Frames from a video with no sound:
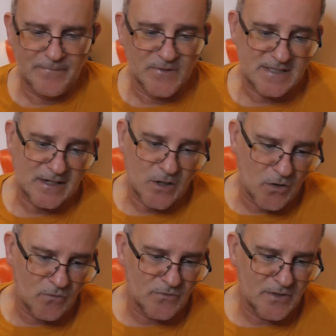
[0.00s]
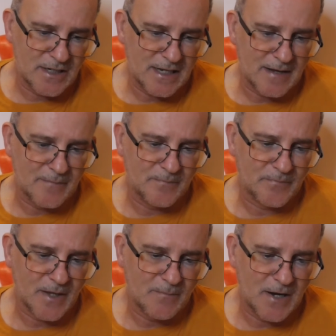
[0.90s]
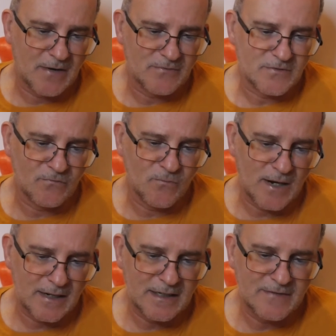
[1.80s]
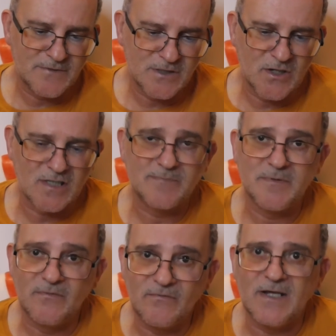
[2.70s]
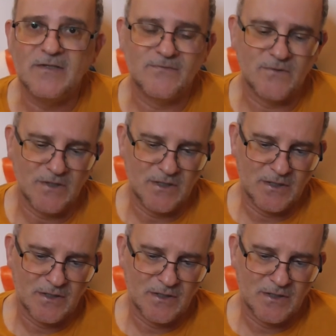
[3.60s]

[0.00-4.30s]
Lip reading: This can only come about if one lives the gospel faithfully.